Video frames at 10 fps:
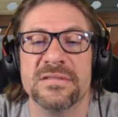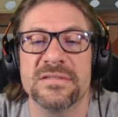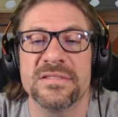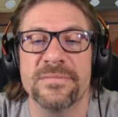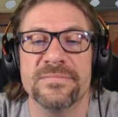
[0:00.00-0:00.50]

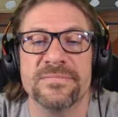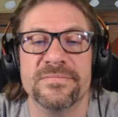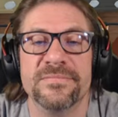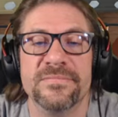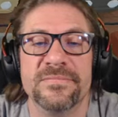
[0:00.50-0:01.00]
So,
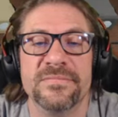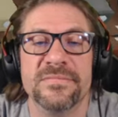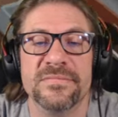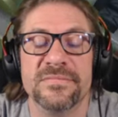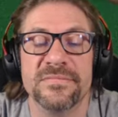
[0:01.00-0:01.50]

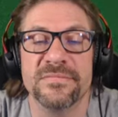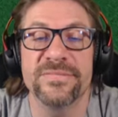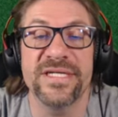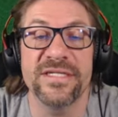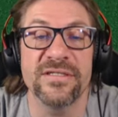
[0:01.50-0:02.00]

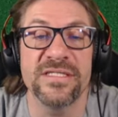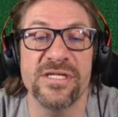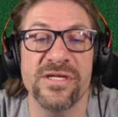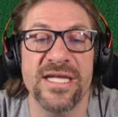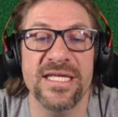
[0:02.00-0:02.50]
but you
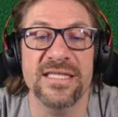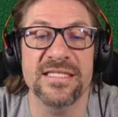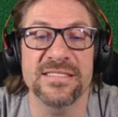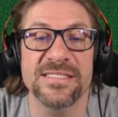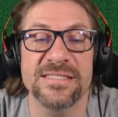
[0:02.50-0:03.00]
you got to get
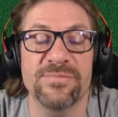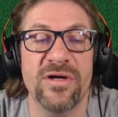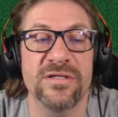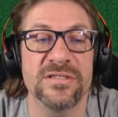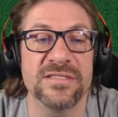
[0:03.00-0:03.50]
the
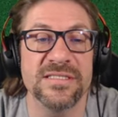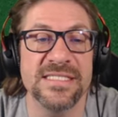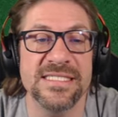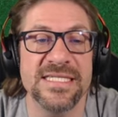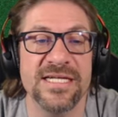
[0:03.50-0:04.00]
spawner to
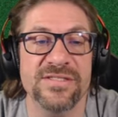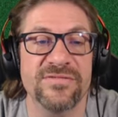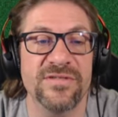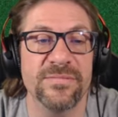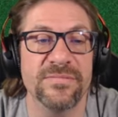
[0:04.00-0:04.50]
detach
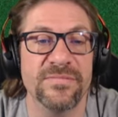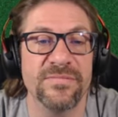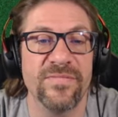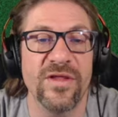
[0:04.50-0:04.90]
from